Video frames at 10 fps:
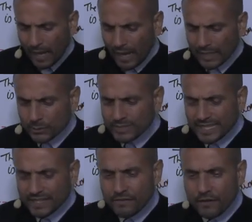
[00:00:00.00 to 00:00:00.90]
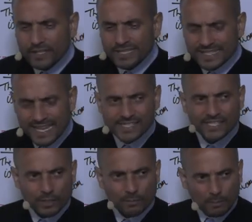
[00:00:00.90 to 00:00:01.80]
want to say the very
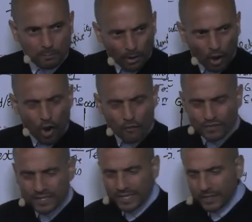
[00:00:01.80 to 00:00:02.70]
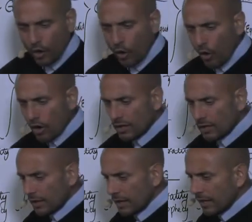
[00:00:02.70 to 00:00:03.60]
center, but part of the
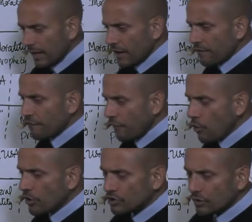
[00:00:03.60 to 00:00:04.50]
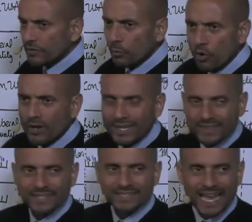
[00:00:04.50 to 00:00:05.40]
focus of the work in
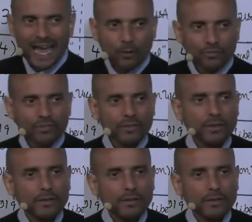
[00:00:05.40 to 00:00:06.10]
the South.